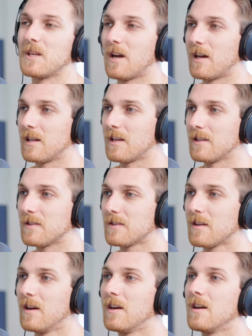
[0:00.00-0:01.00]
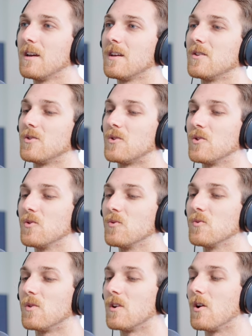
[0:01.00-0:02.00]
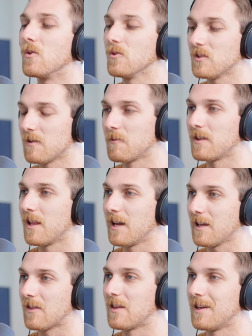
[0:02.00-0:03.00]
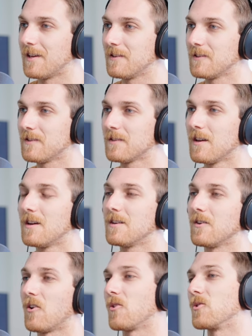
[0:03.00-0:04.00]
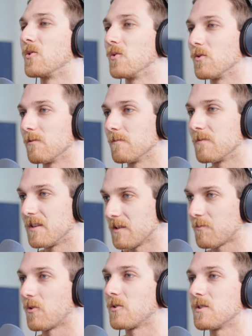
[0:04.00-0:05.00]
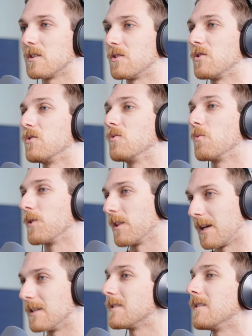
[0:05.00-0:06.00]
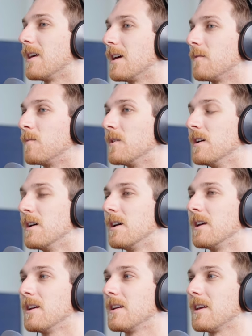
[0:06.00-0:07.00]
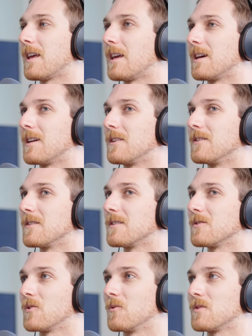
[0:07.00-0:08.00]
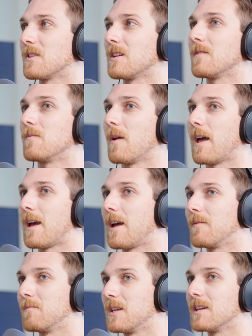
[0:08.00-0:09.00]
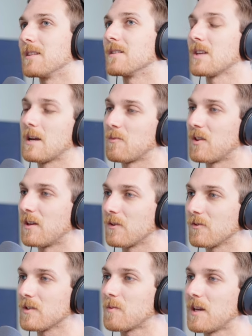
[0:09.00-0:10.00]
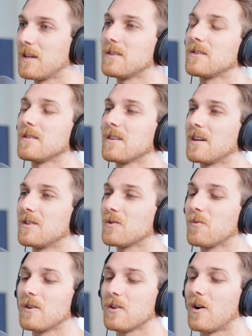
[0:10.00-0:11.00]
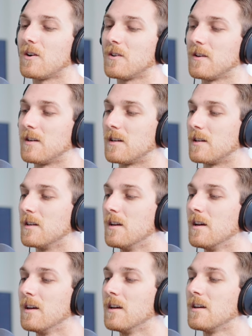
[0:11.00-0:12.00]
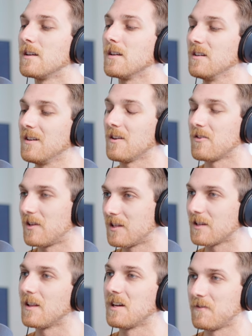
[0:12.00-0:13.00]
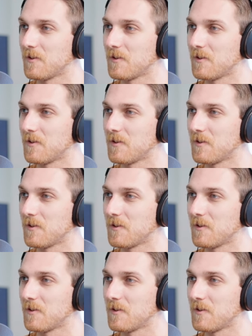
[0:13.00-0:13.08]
the audience. Do you know someone like this? Are you this person? Do you relate to them? And so instead of eh, being in this hypothetical space, I just want to call on authentic life